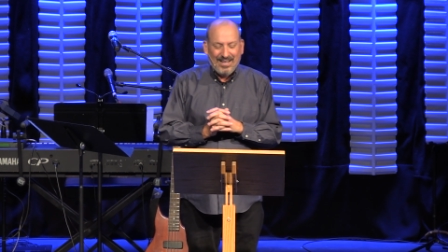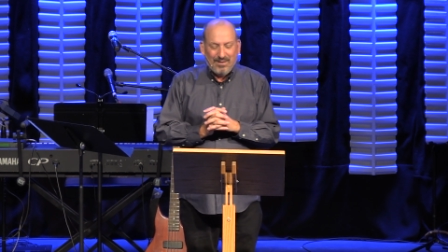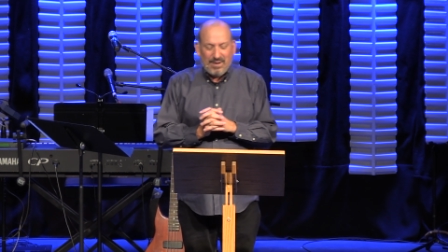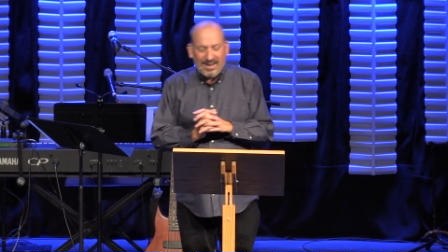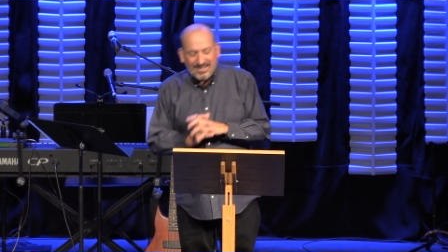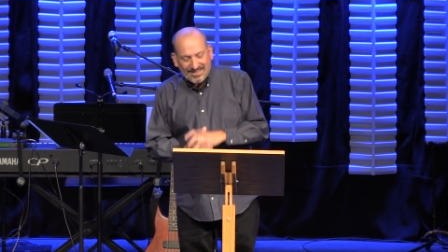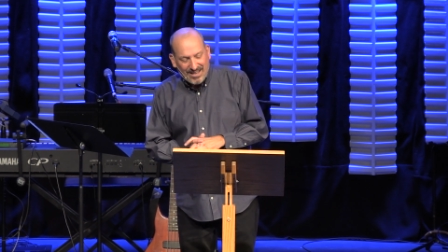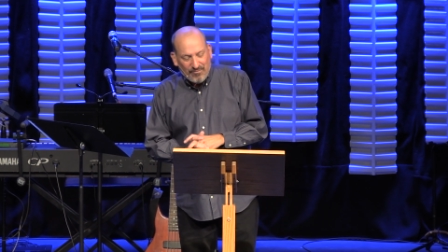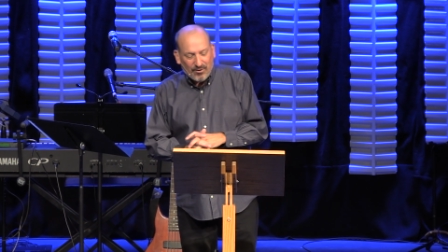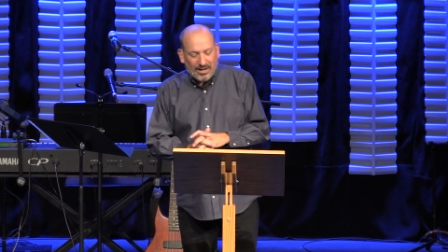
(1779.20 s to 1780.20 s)
By his
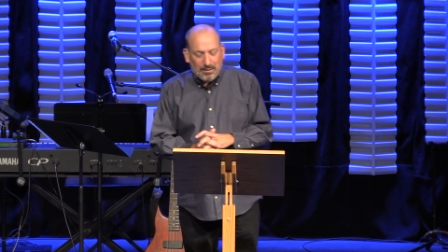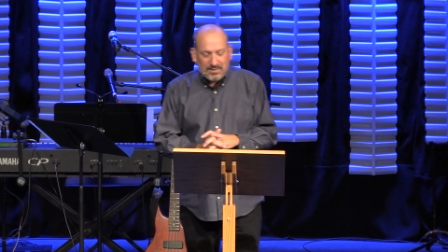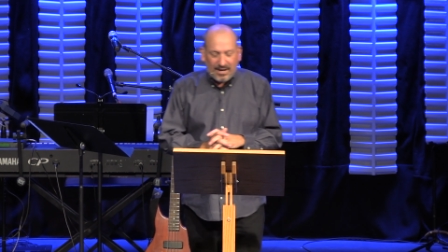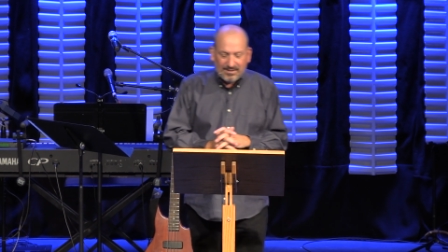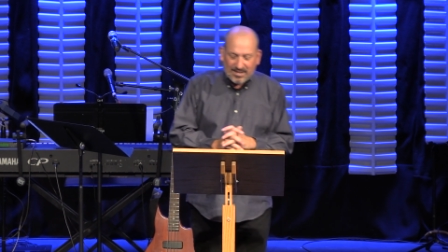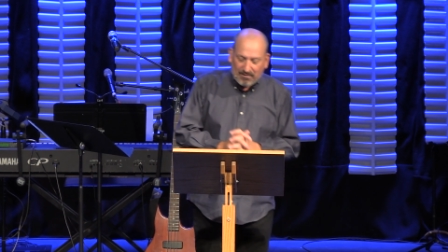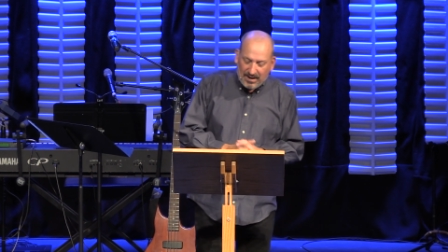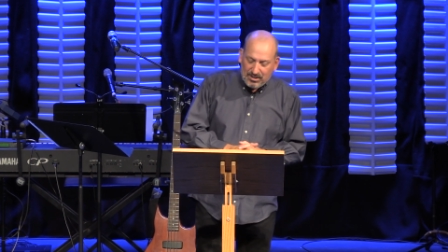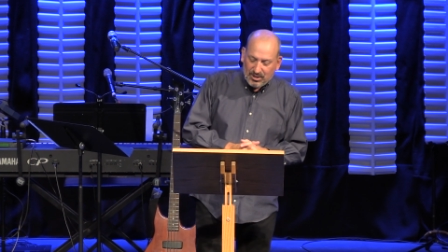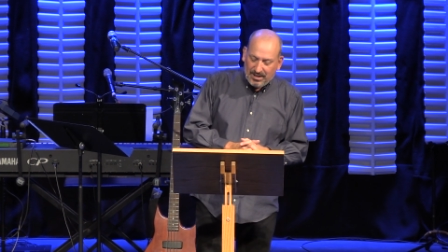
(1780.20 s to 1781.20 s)
suffering, he obtained
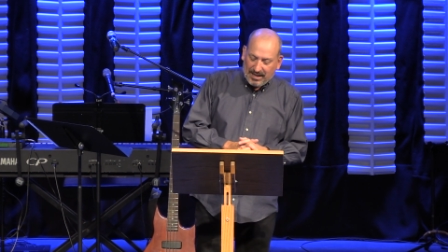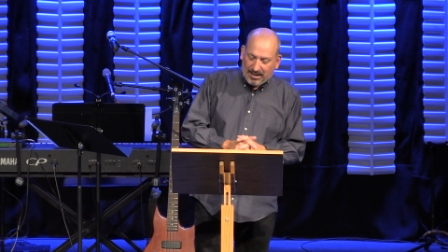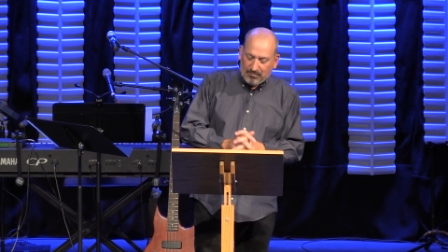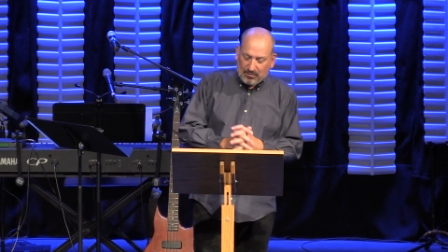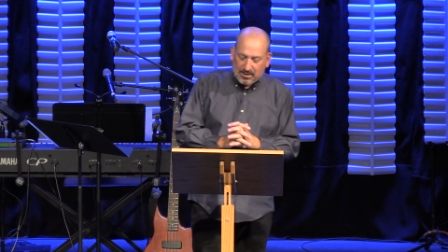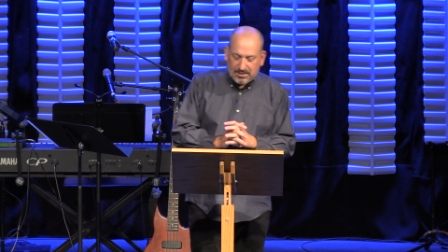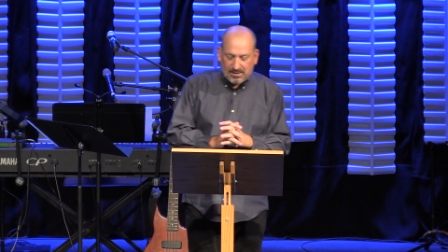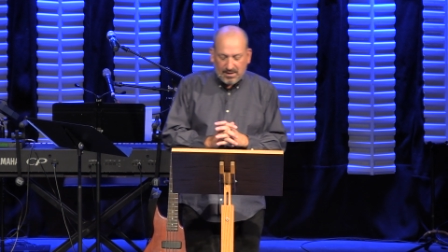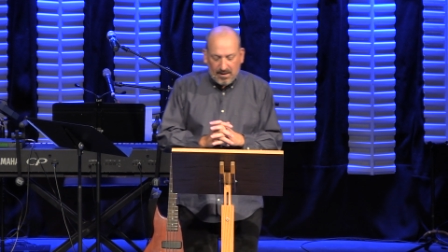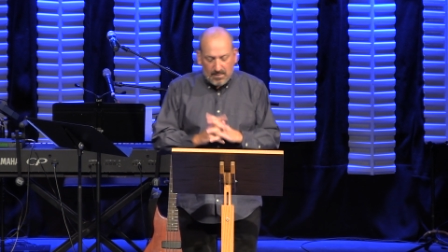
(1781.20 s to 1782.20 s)
salvation and healing for us.
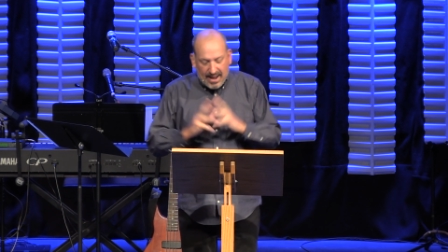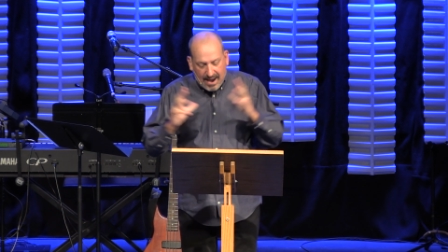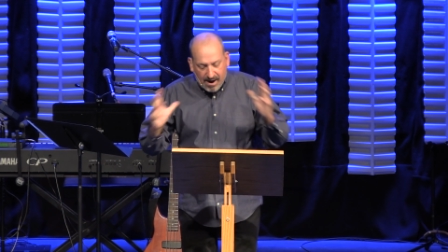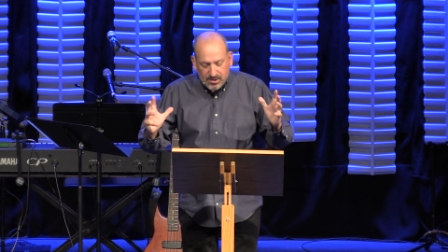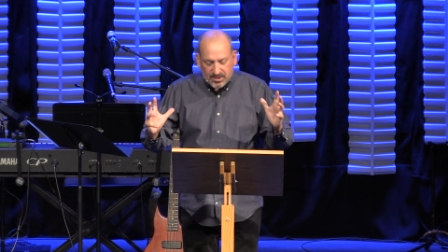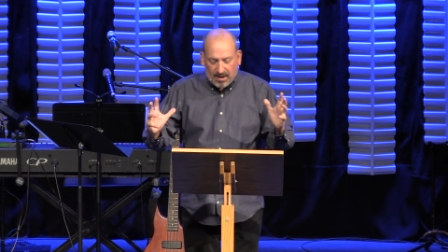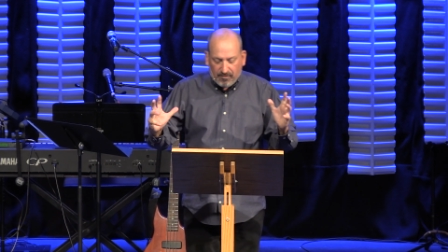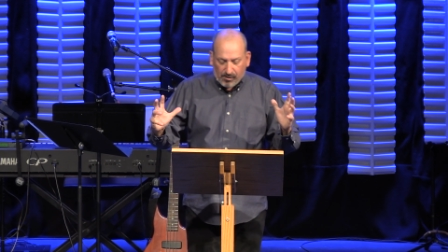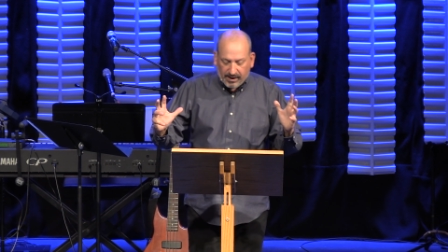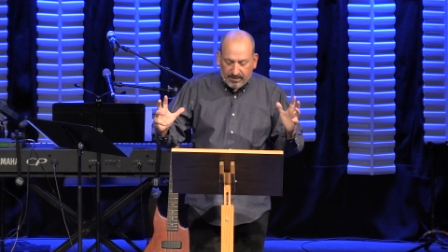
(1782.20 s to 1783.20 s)
By our
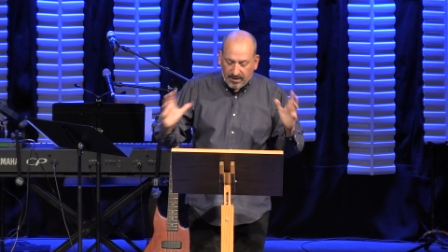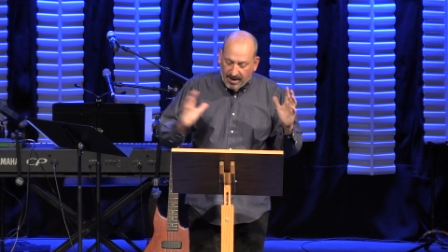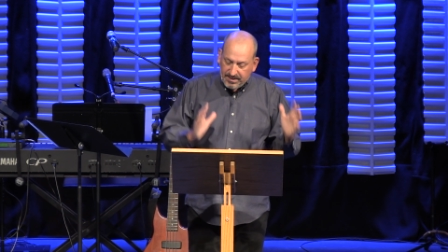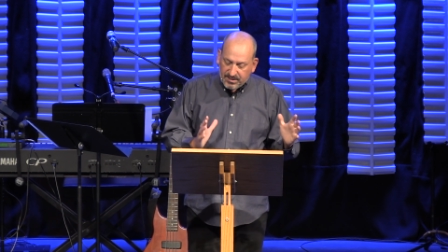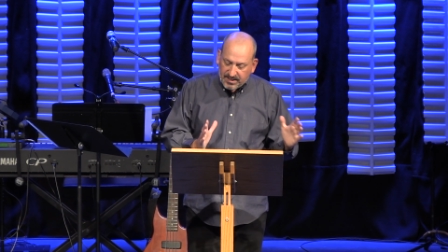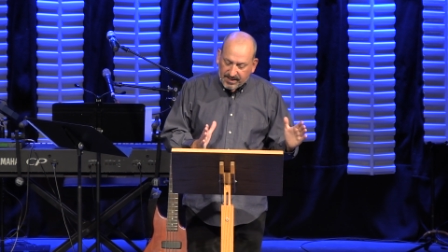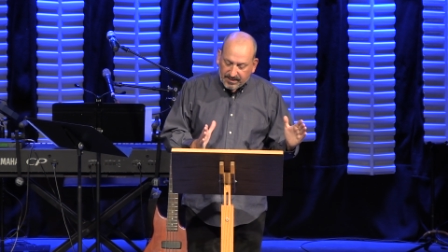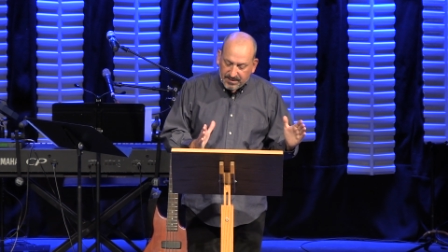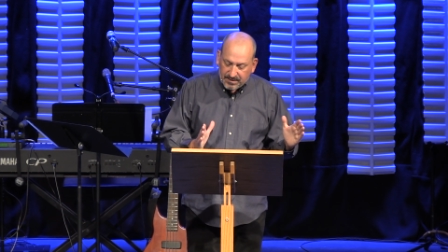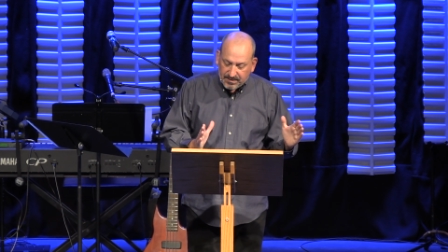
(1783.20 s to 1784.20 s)
suffering, not in
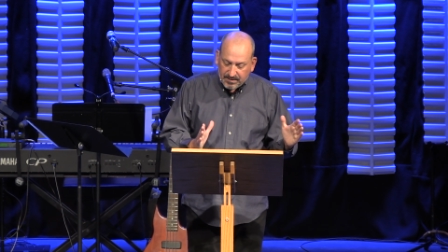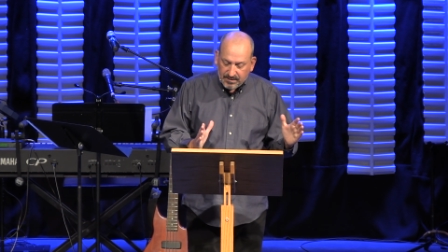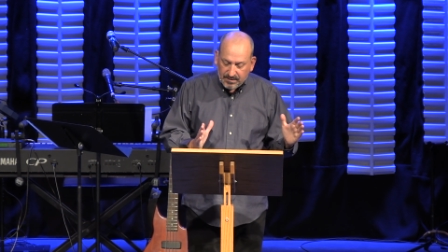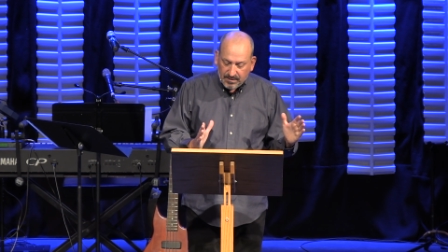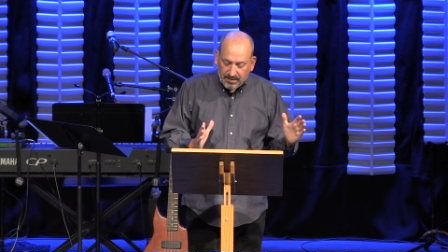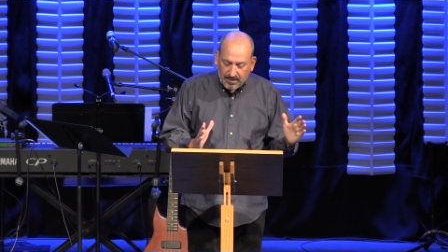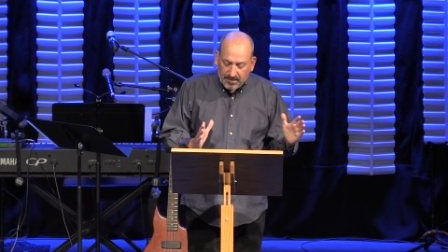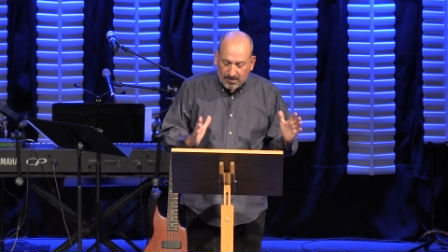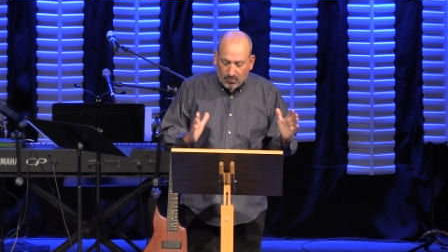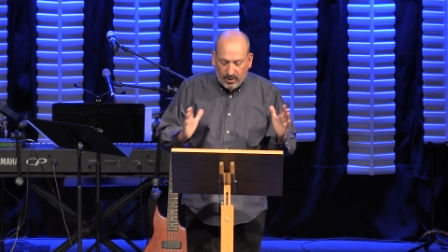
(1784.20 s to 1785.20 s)
sickness,
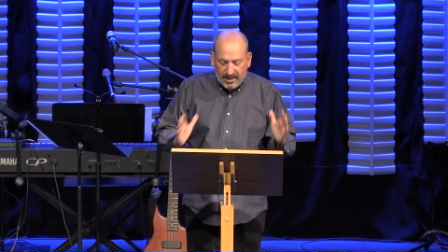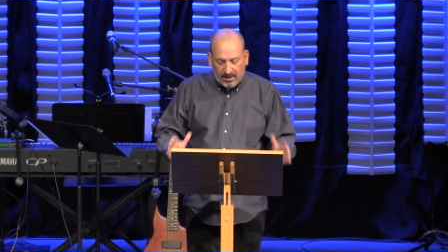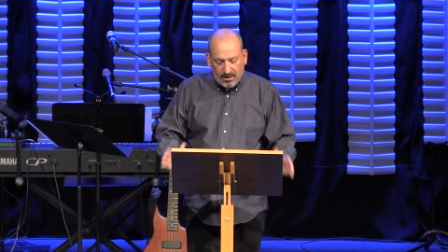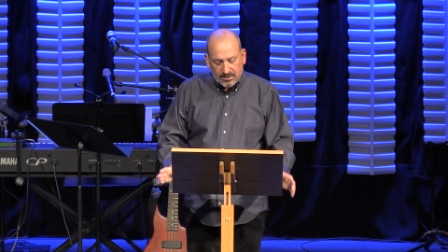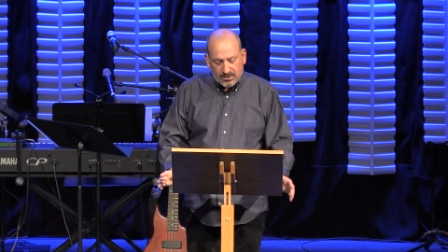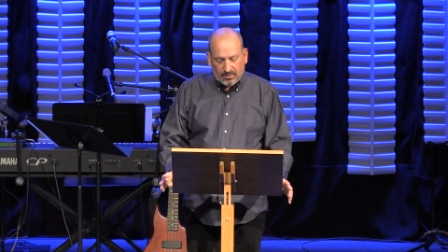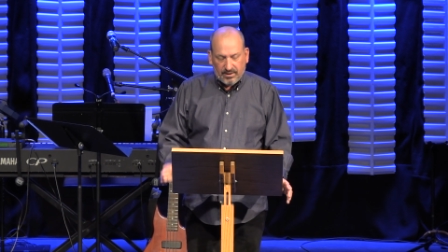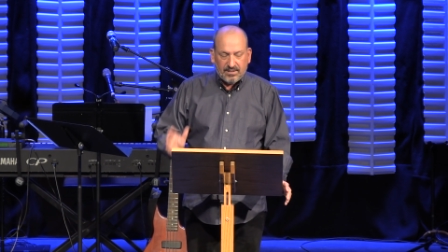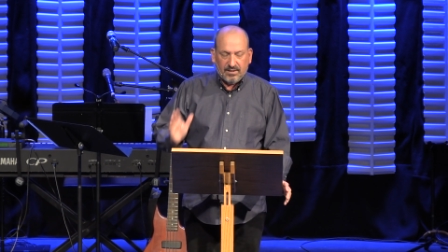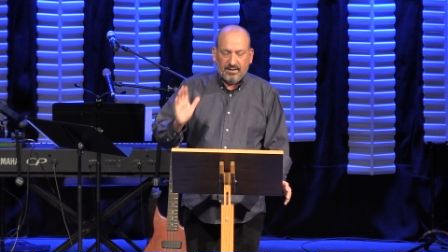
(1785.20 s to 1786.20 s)
we can also,
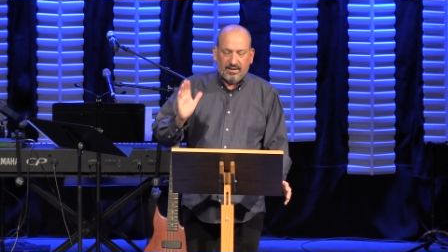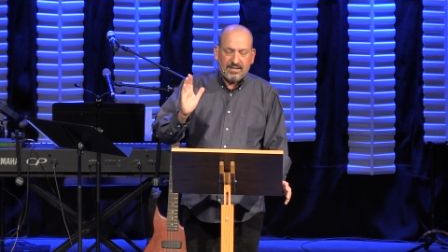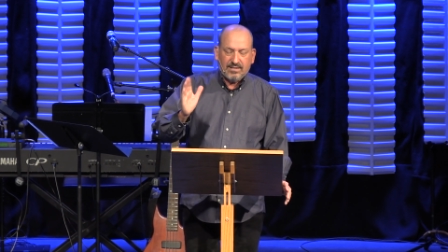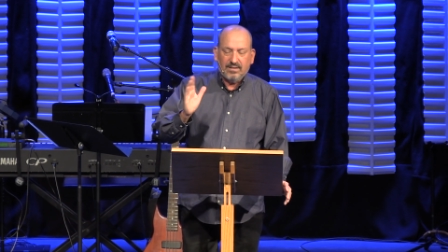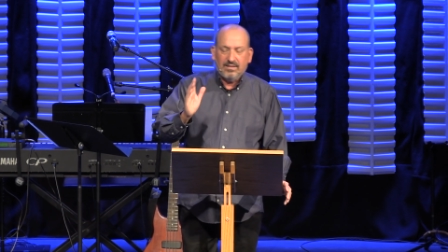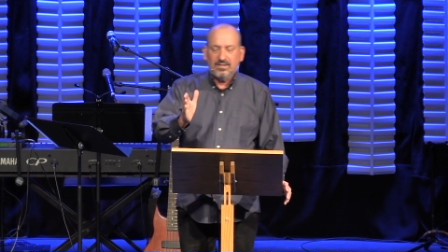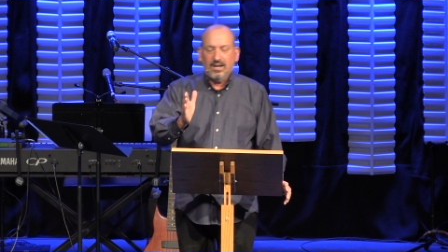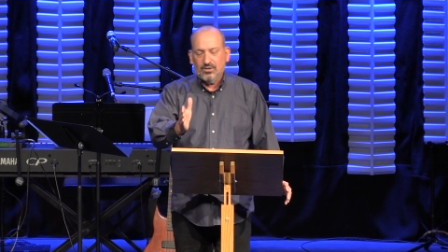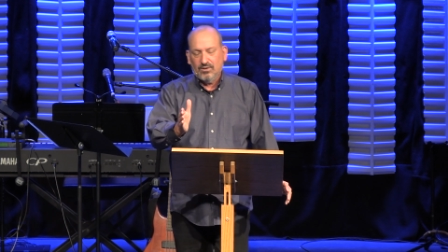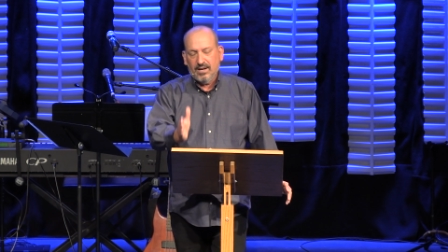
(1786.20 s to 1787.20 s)
listen, that's the
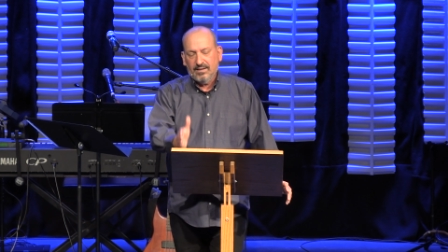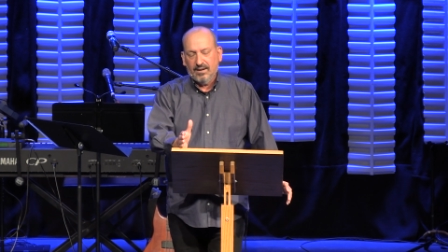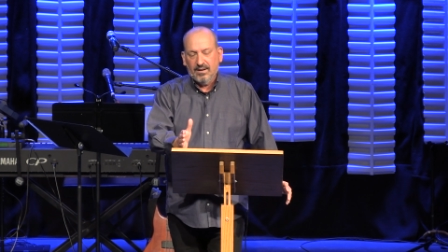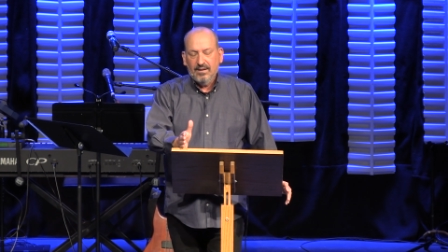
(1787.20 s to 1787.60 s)
distinction right there.